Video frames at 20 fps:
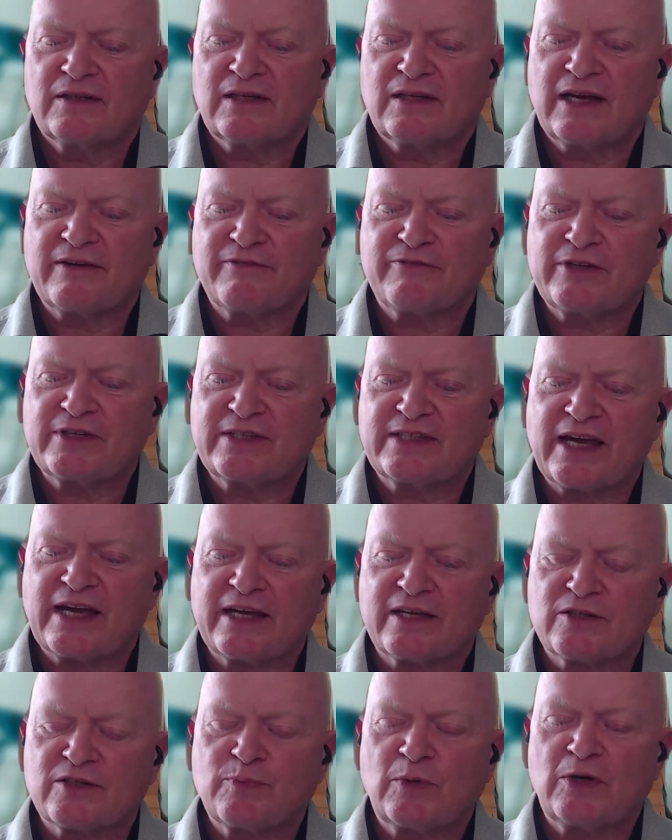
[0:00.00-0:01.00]
every
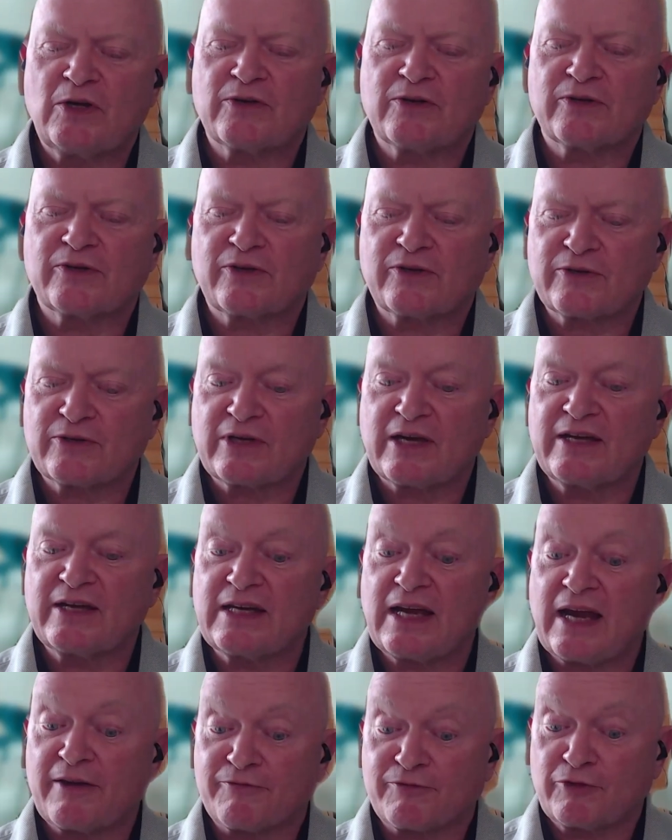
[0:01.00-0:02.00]
text block. You're going to
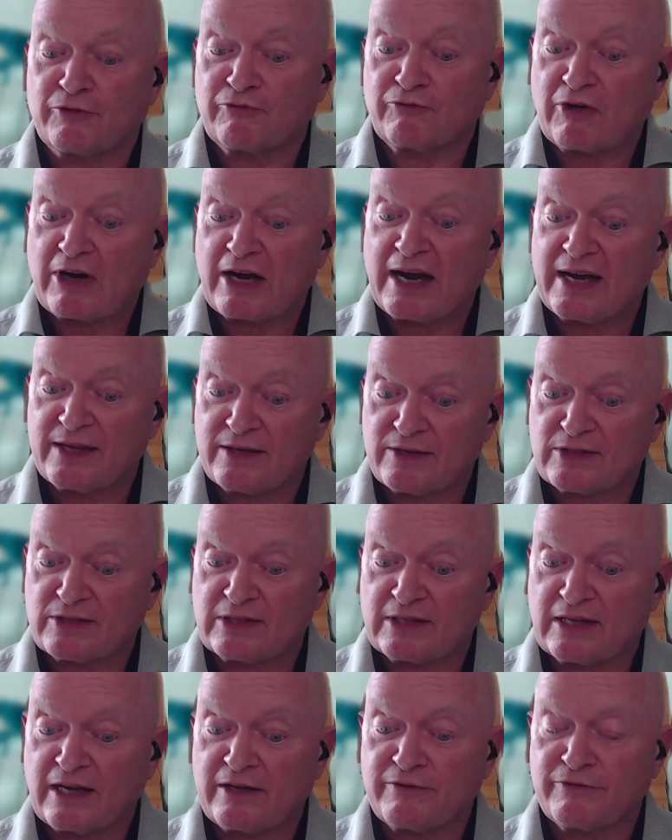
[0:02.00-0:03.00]
have to write
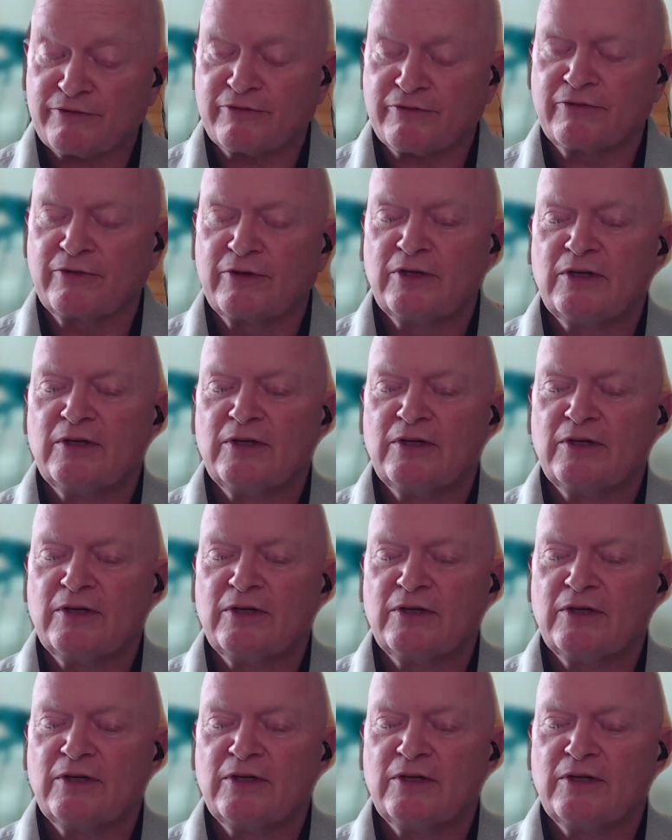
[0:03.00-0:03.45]
stuff.